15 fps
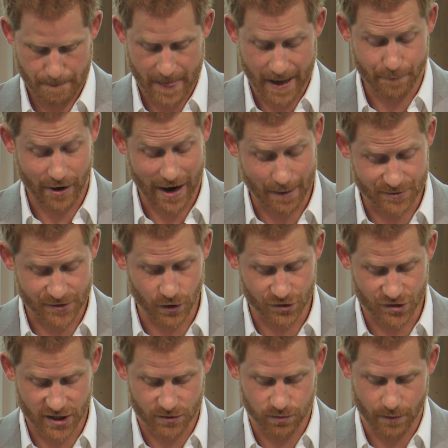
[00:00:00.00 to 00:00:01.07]
And perhaps not
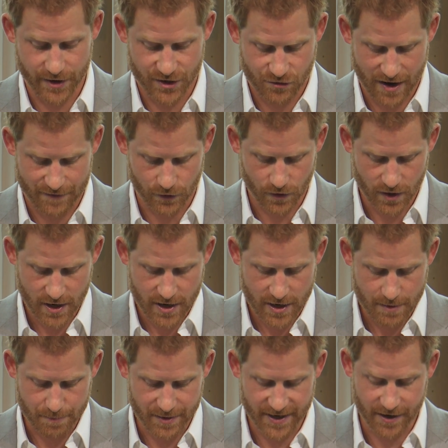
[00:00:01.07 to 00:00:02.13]
just when we travel,
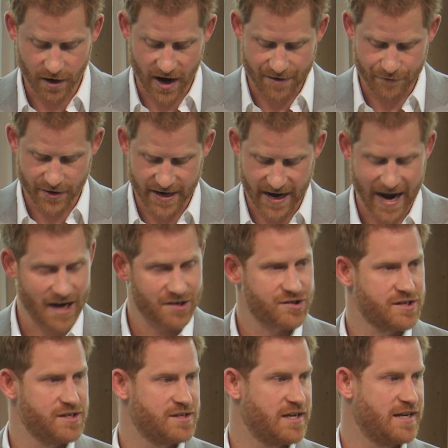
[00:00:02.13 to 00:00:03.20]
but in our everyday
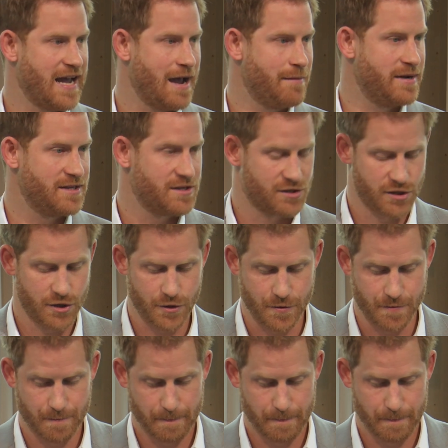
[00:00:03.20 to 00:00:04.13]
actions and habits too.